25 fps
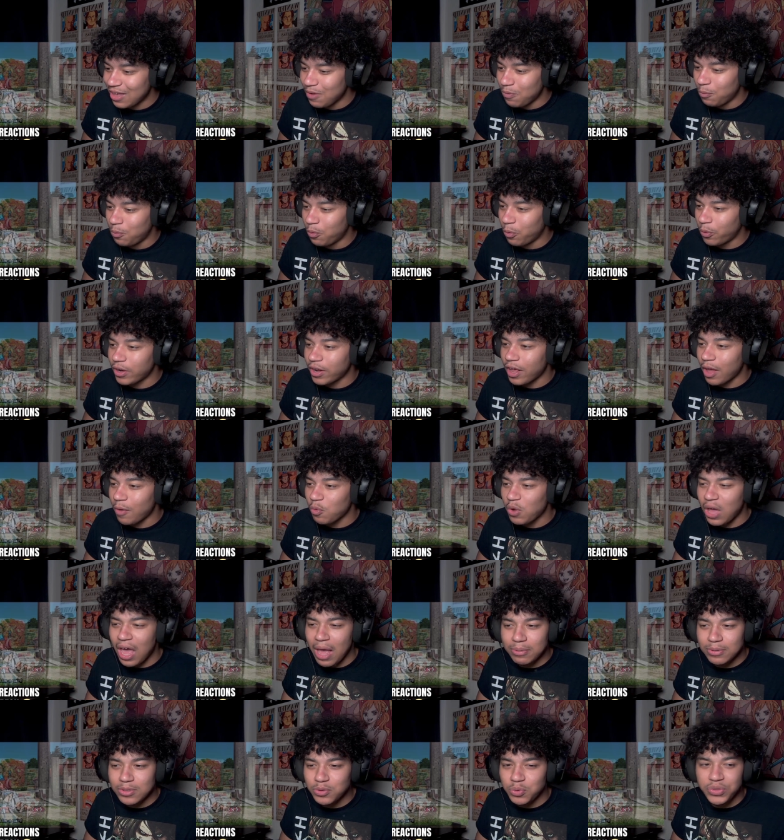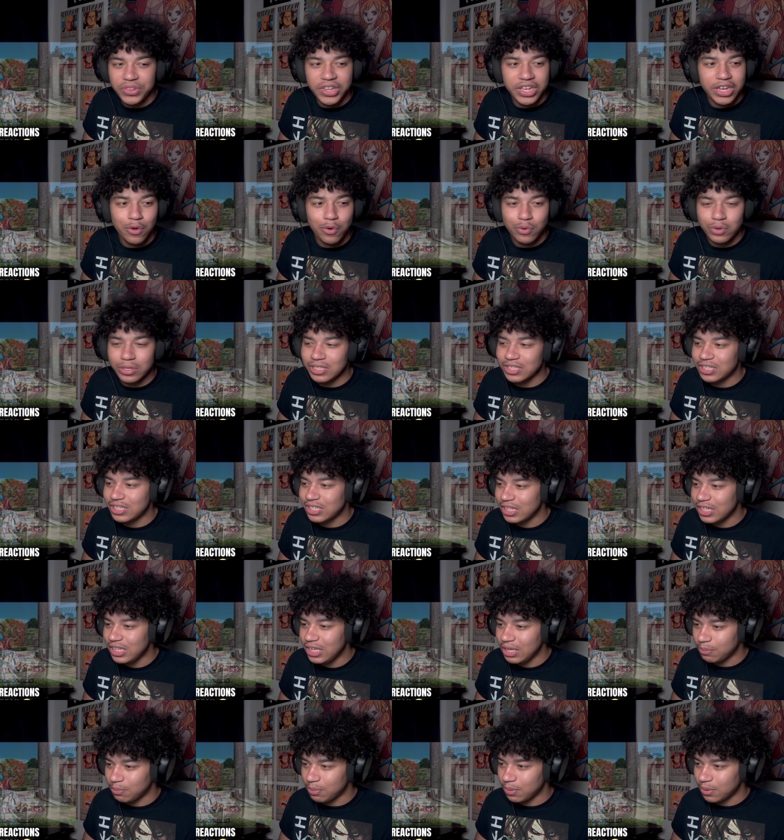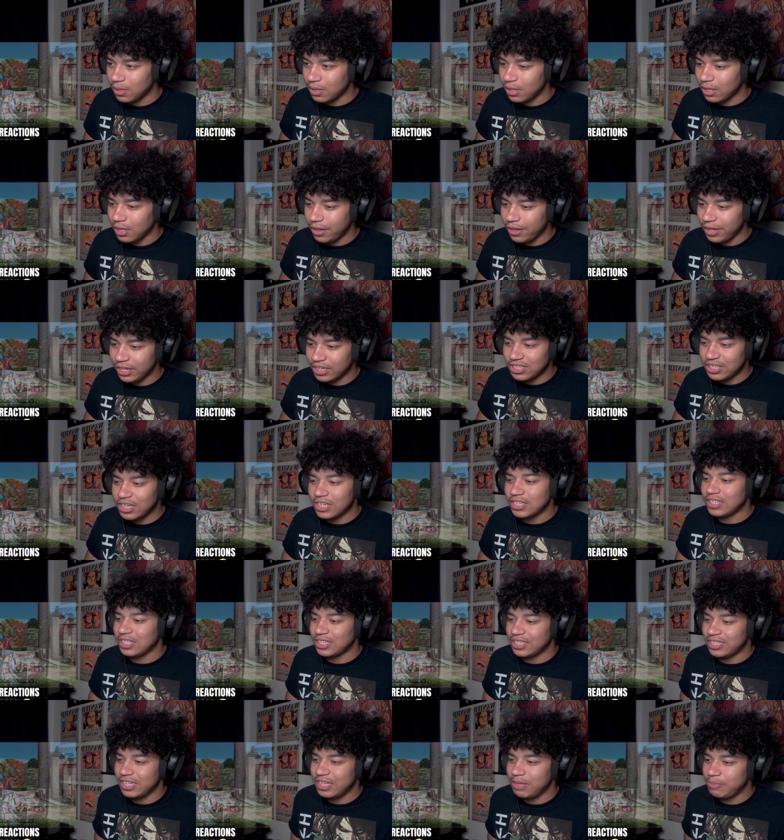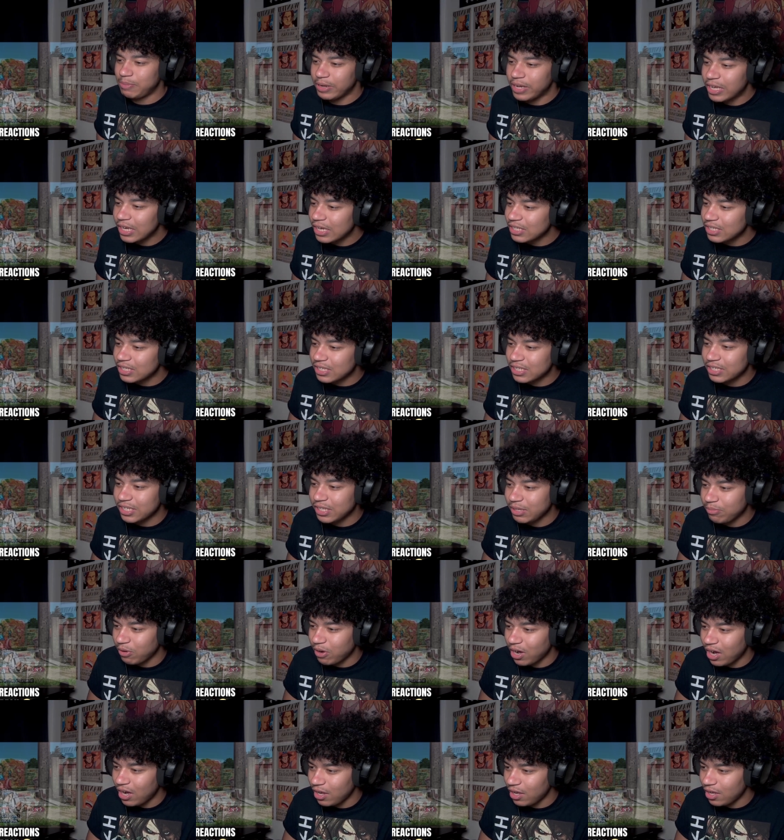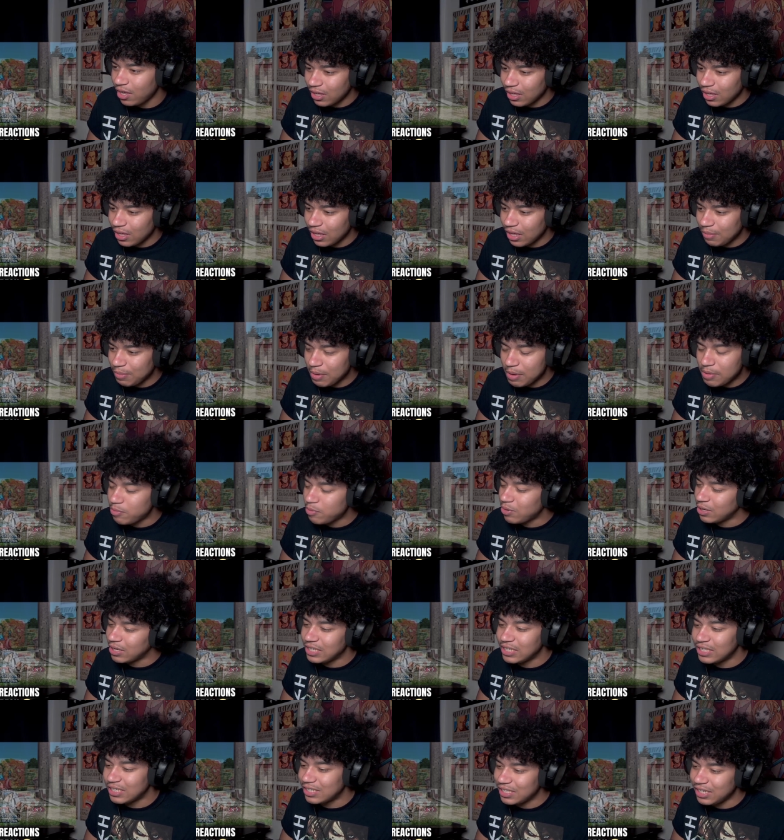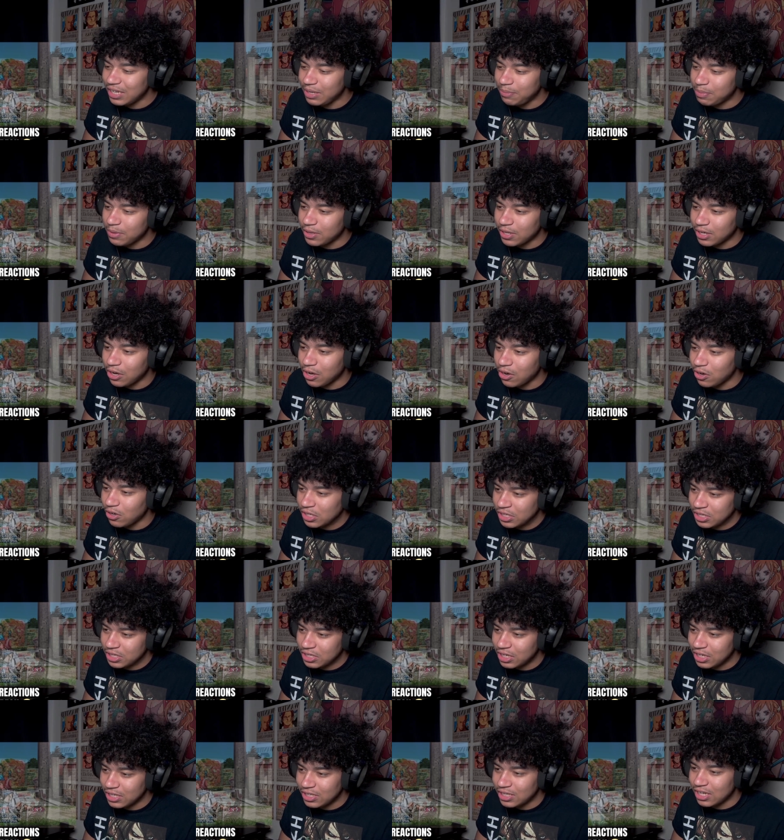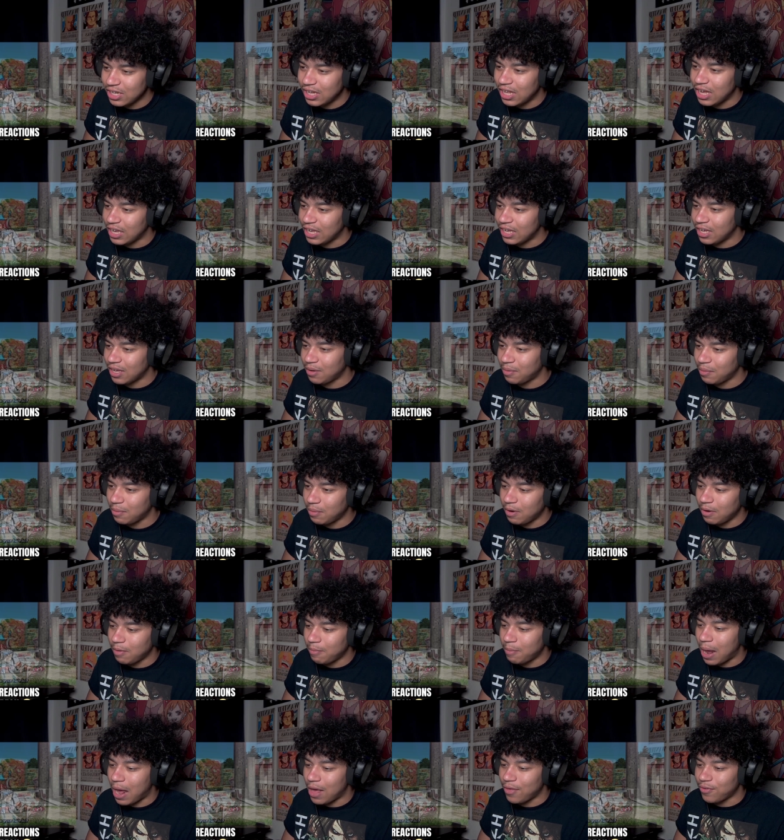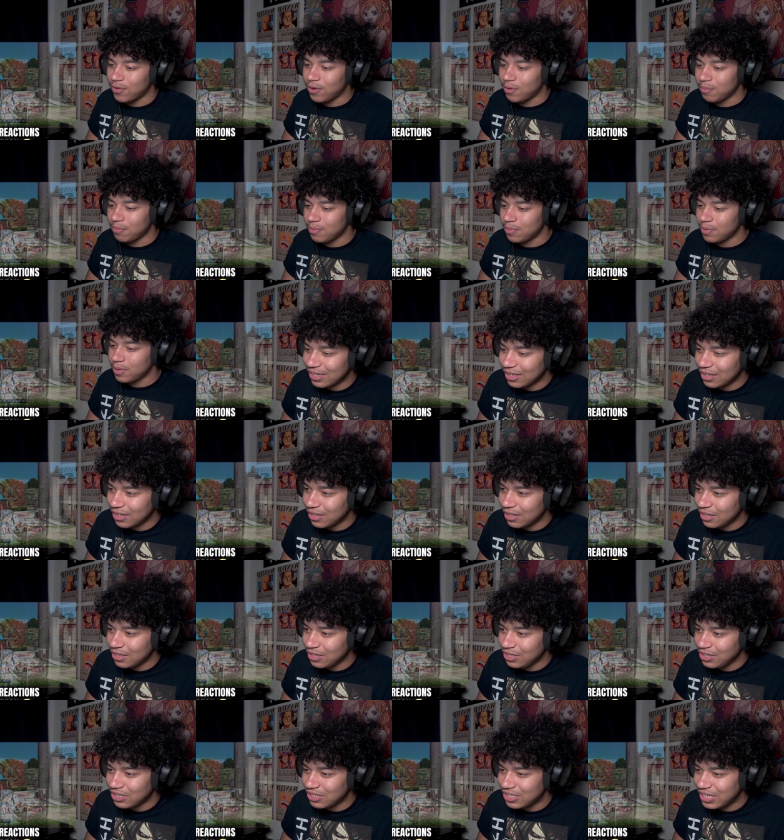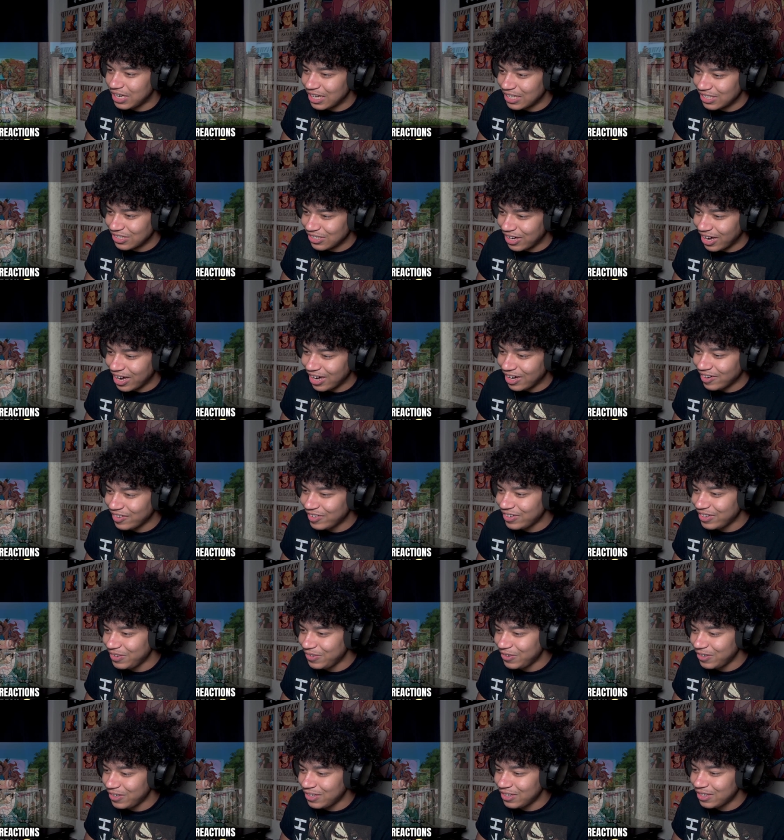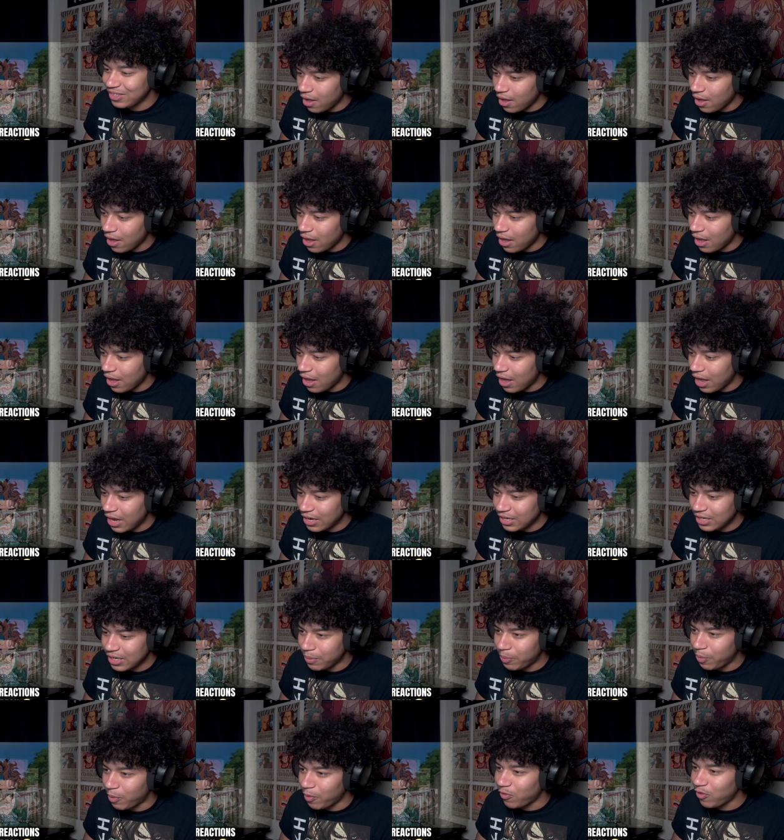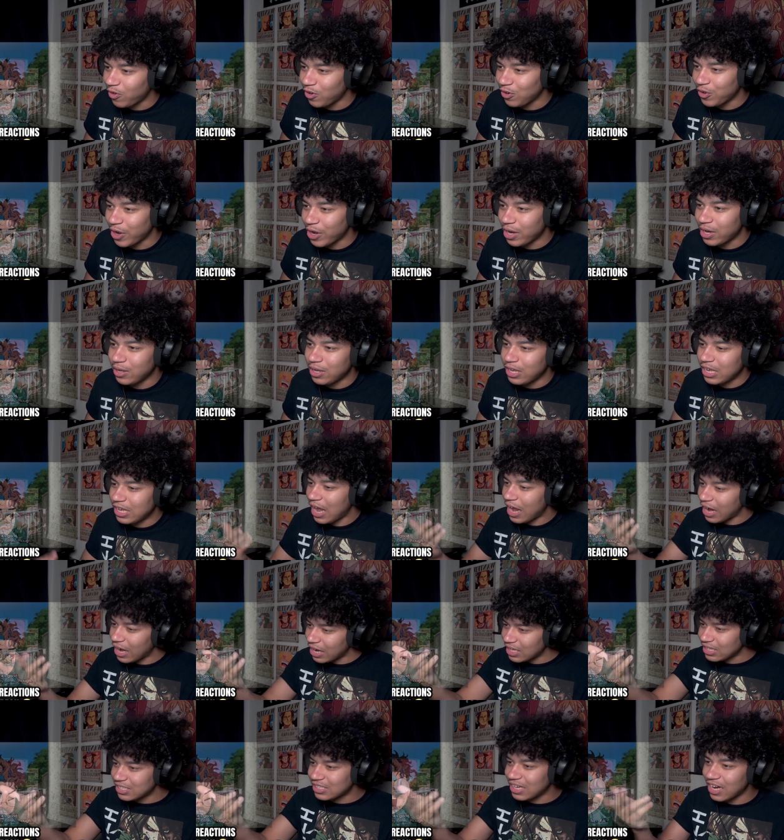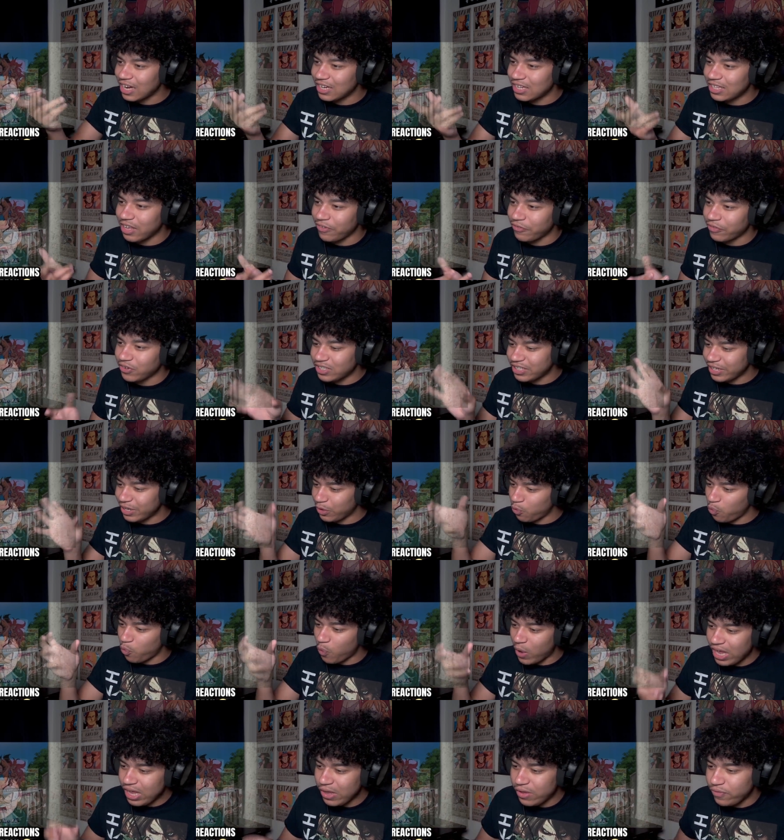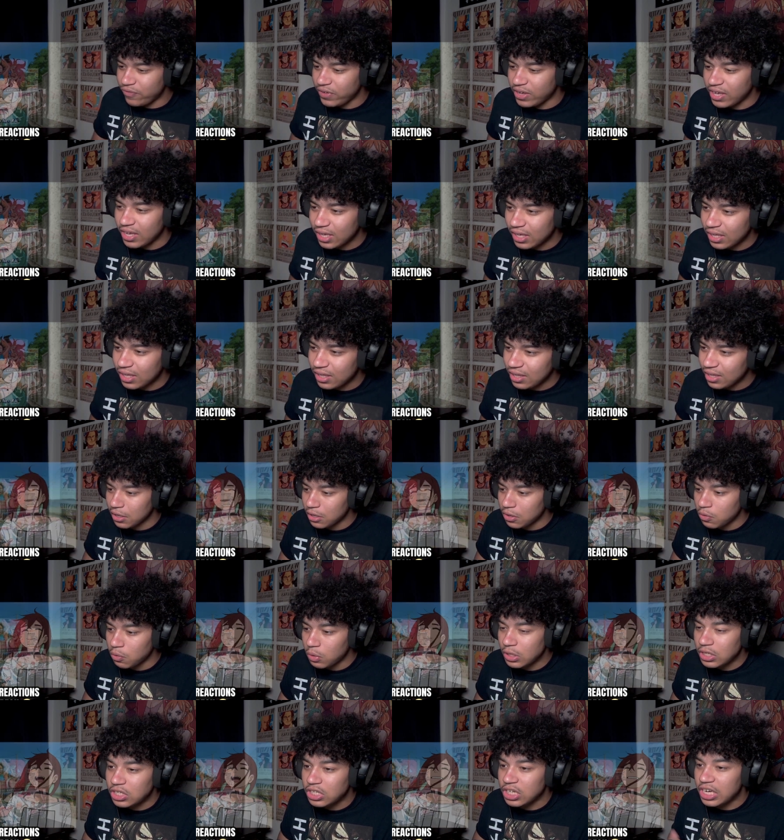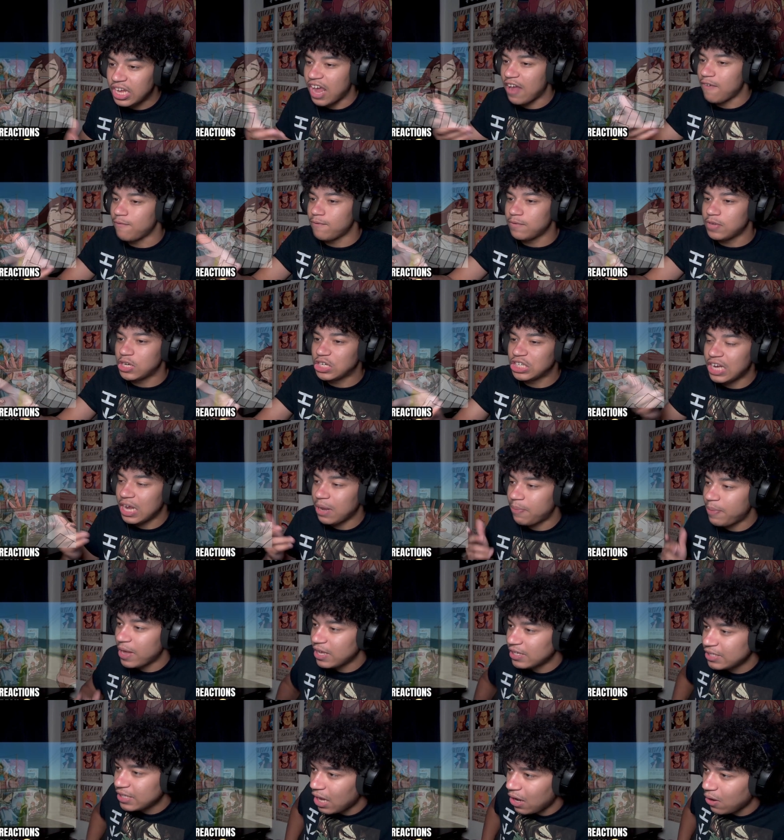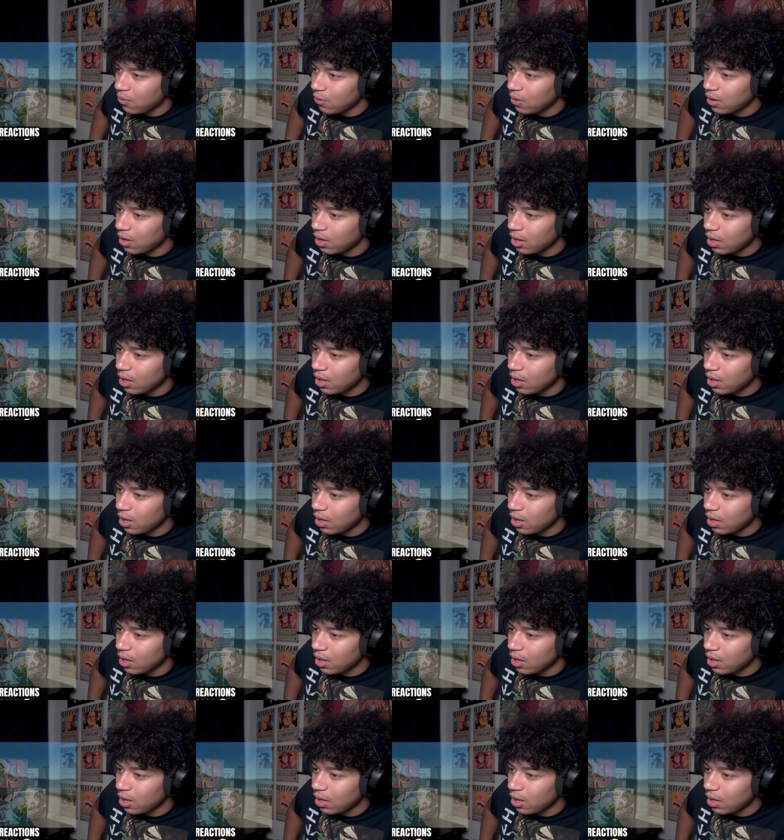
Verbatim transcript: But what happens when they go to sleep? Like, she has to sleep, but he has to sleep, right? Maybe when he's sleeping, the curse doesn't, like, bother him. You change your hairdo? I did prefer granny. Yeah, it is kind of different. It's, like, wavy. Wait, she can't pass out.